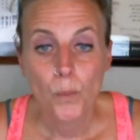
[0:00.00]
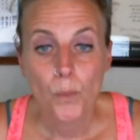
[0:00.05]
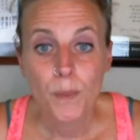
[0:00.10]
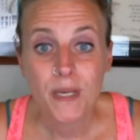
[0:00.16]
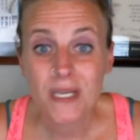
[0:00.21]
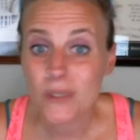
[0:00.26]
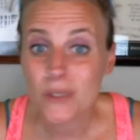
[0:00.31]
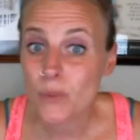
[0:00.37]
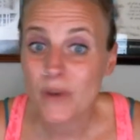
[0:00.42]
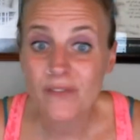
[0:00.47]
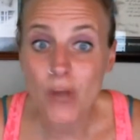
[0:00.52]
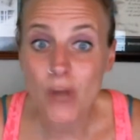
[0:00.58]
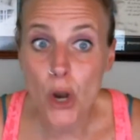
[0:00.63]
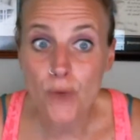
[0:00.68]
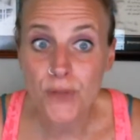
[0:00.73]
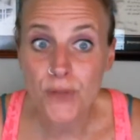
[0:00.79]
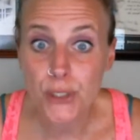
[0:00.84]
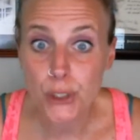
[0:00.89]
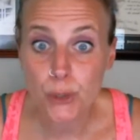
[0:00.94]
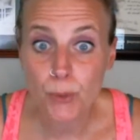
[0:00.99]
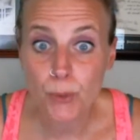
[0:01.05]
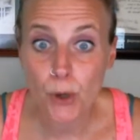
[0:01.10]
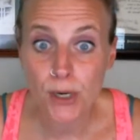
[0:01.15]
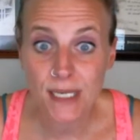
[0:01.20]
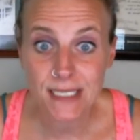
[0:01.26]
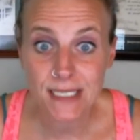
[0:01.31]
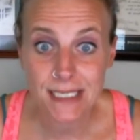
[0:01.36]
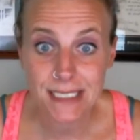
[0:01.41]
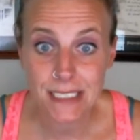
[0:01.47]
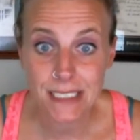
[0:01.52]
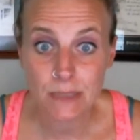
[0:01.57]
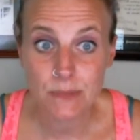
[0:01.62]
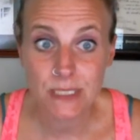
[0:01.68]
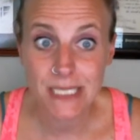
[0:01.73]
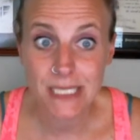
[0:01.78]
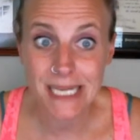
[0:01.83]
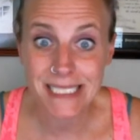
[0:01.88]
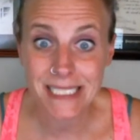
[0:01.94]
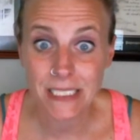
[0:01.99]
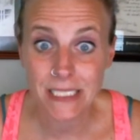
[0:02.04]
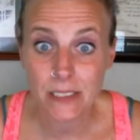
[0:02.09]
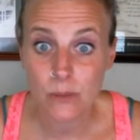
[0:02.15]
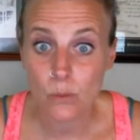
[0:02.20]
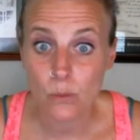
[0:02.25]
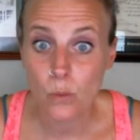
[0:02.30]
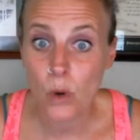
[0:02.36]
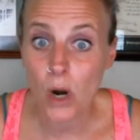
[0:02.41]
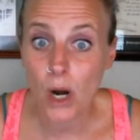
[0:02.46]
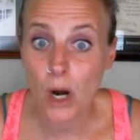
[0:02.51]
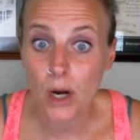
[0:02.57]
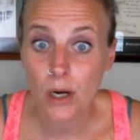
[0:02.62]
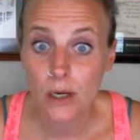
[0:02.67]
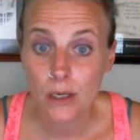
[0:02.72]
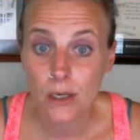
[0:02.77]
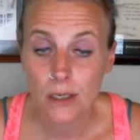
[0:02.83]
Because we've known the two-party system doesn't work.